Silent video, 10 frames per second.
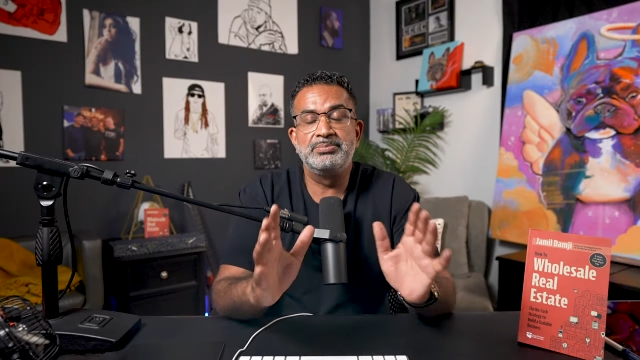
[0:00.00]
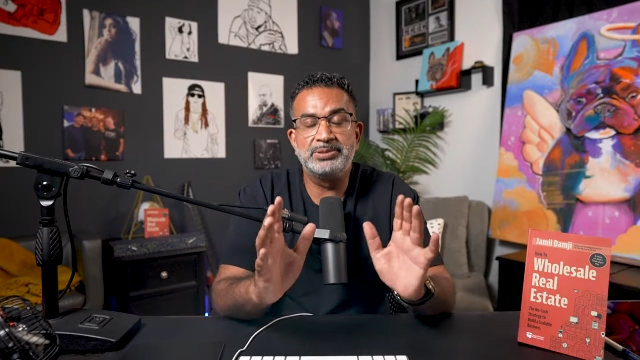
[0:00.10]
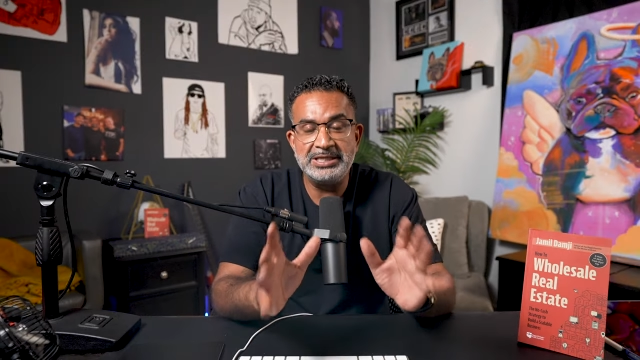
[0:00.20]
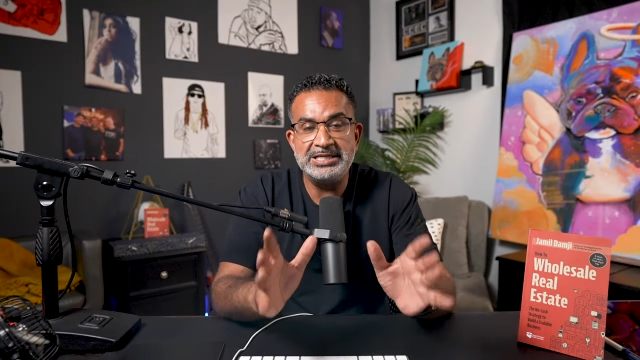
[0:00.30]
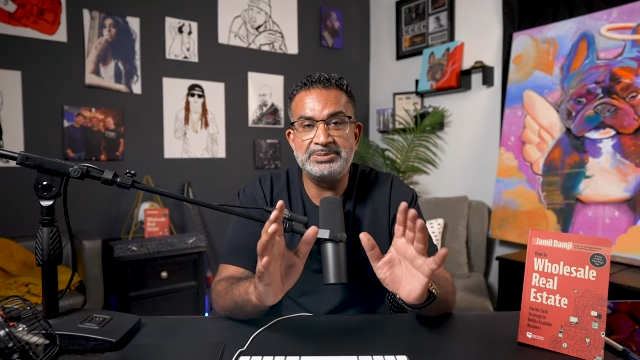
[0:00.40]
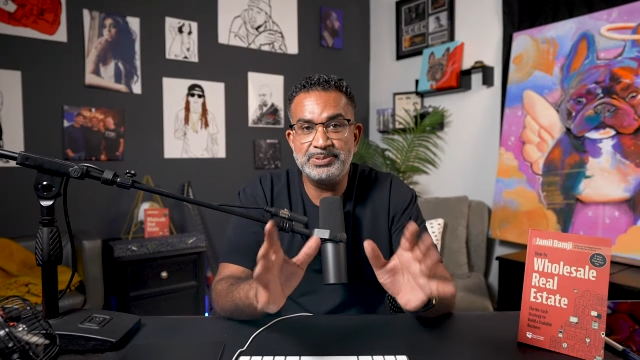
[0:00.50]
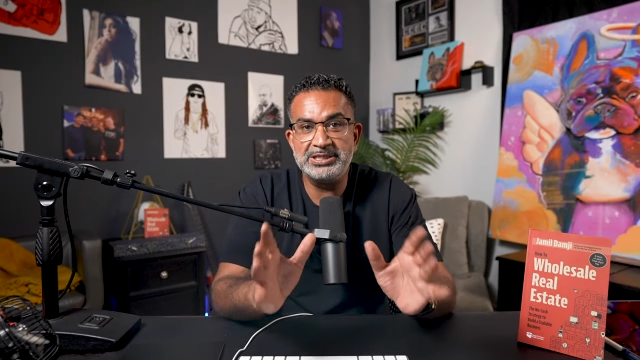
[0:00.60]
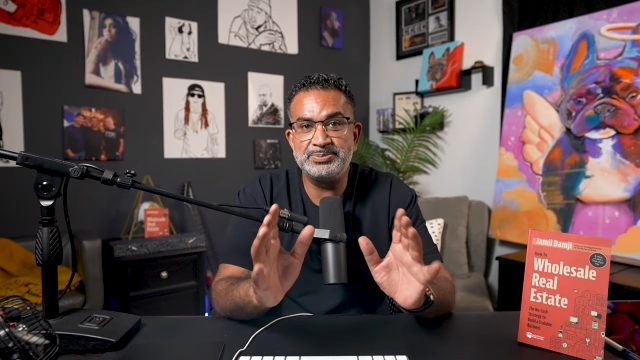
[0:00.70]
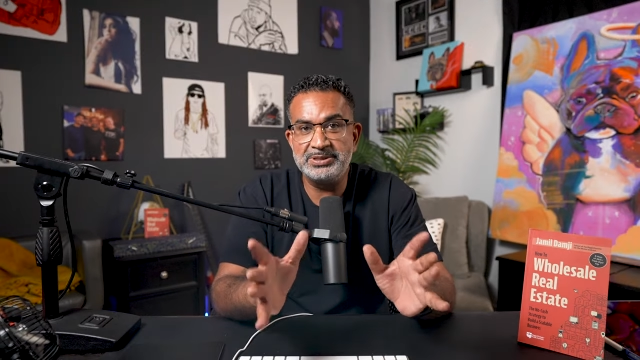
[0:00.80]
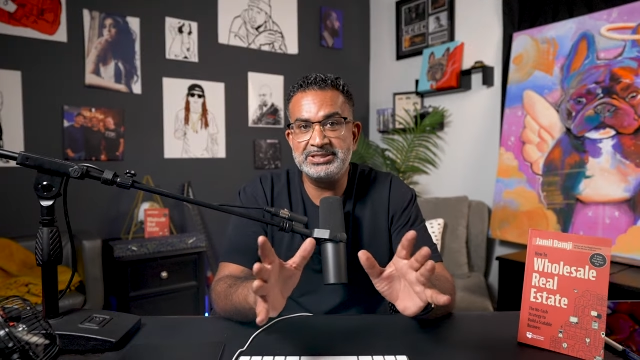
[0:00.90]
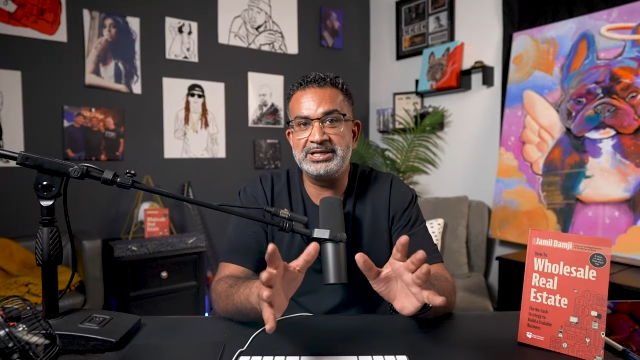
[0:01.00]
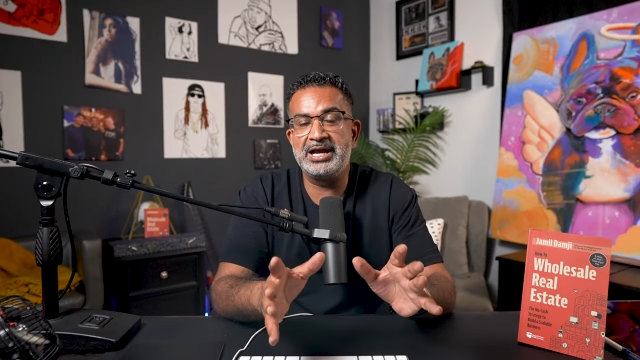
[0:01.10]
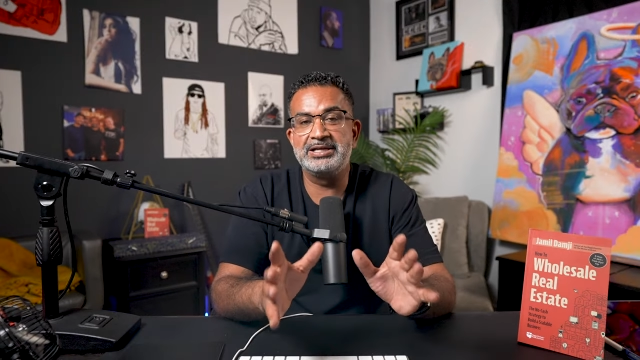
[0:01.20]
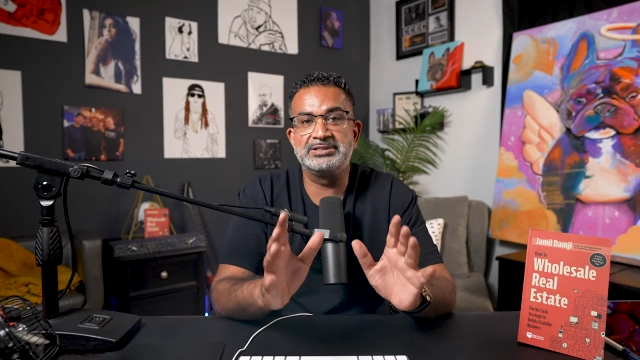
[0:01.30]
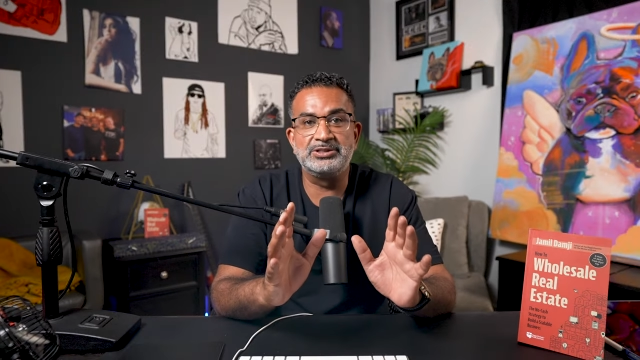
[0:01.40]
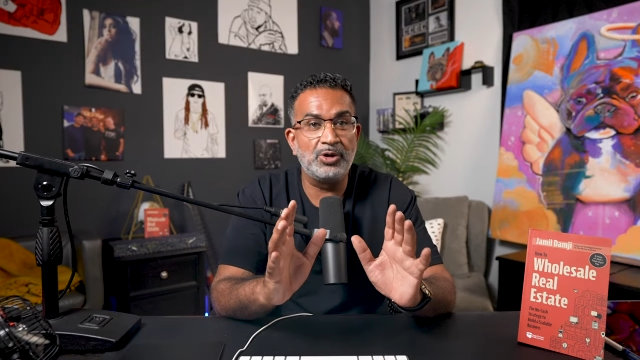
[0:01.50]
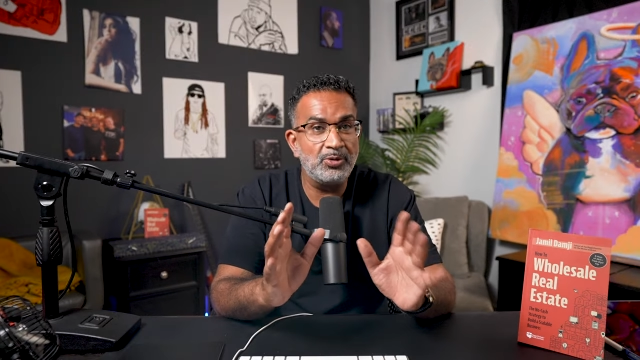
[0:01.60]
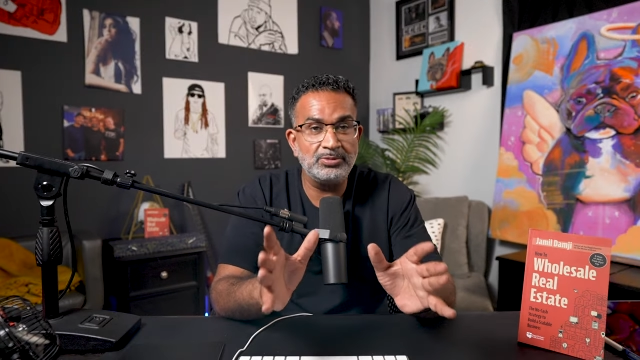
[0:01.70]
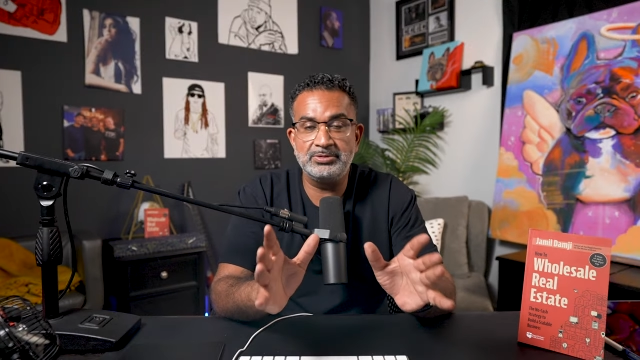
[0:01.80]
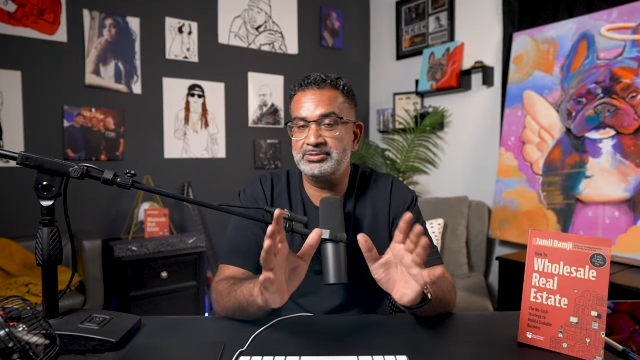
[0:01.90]
Please, please, please, guys,
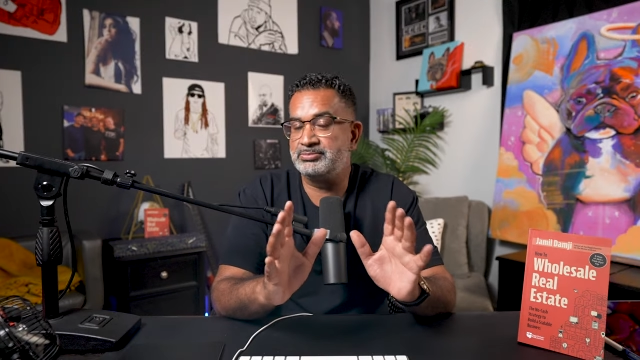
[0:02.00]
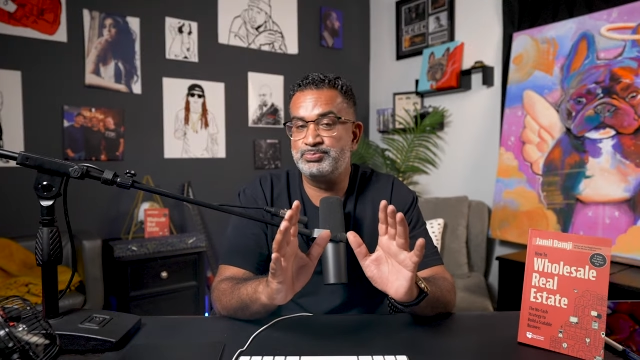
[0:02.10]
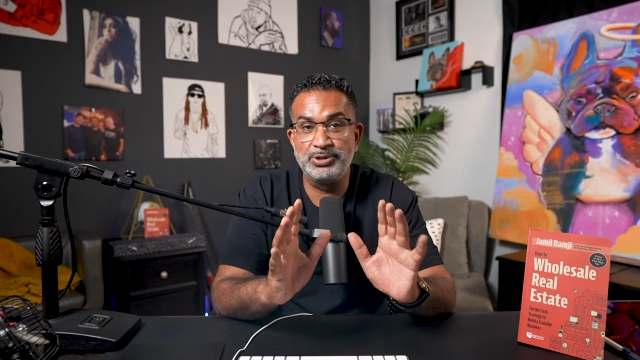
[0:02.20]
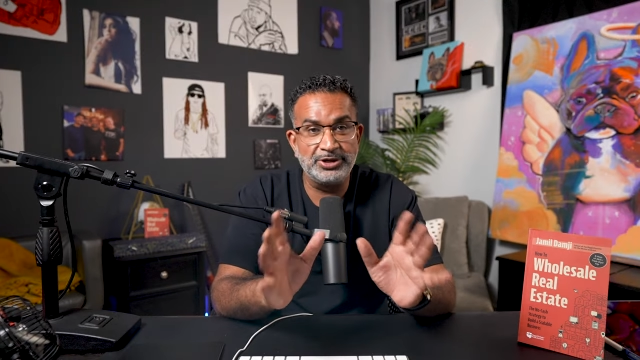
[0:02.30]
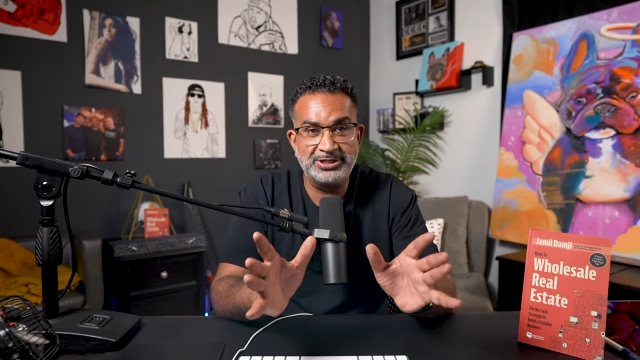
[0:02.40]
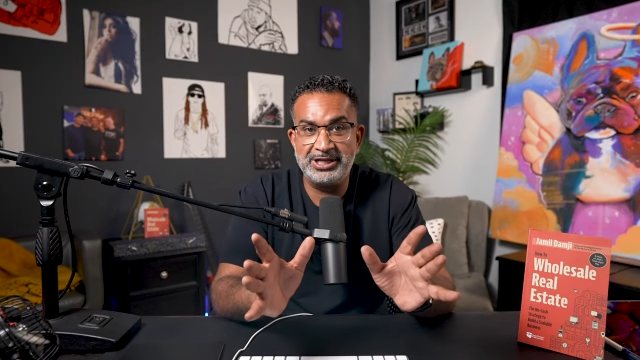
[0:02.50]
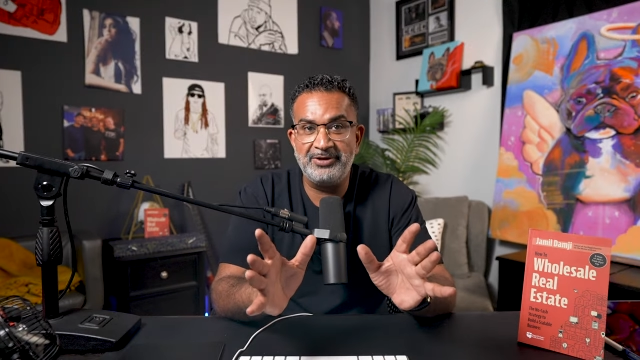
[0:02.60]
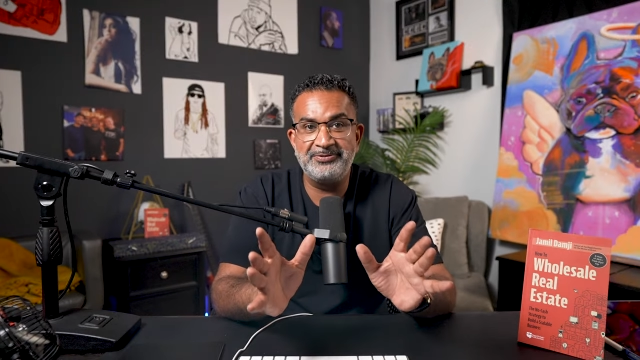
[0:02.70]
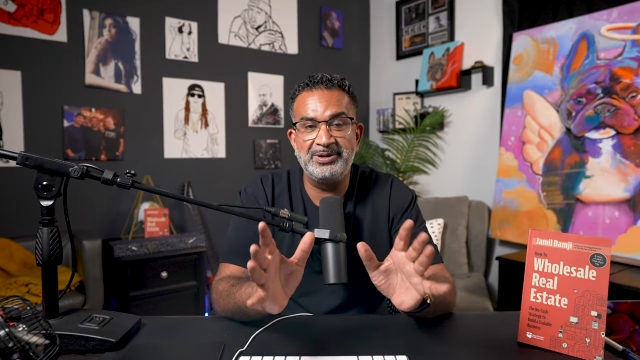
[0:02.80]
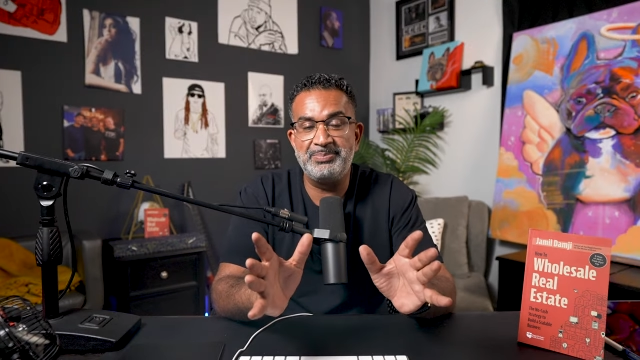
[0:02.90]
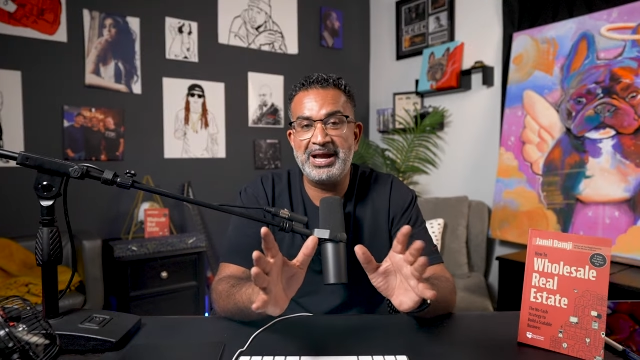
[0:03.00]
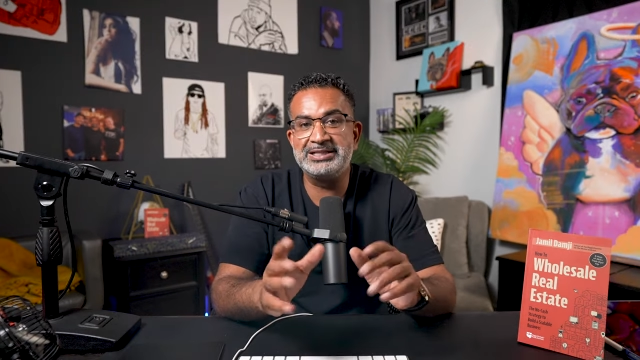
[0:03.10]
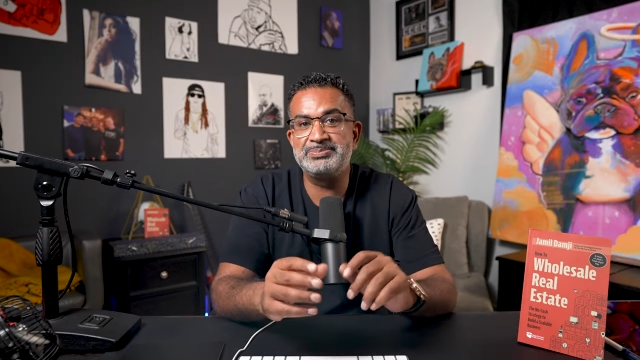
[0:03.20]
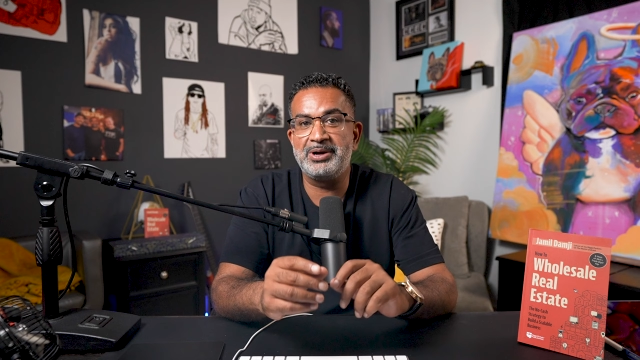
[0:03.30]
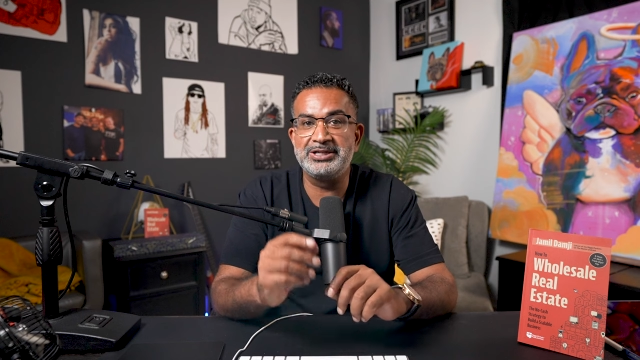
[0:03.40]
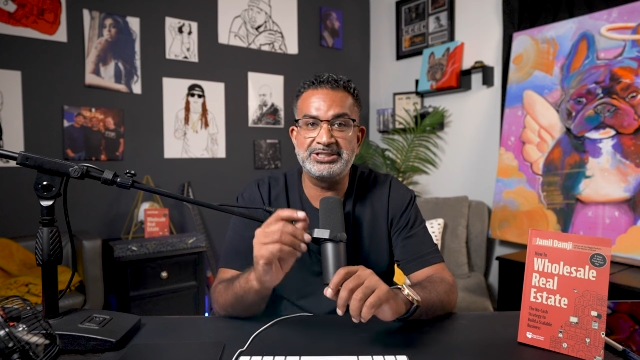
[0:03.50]
don't put yourself in a bad spot.